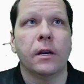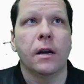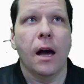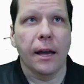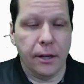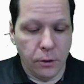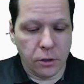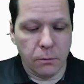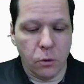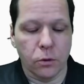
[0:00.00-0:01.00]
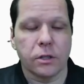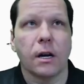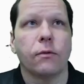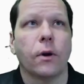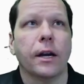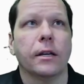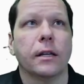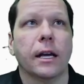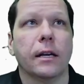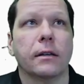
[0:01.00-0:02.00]
I can do some cool stuff where I can
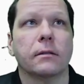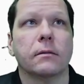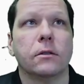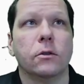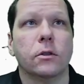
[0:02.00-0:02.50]
like do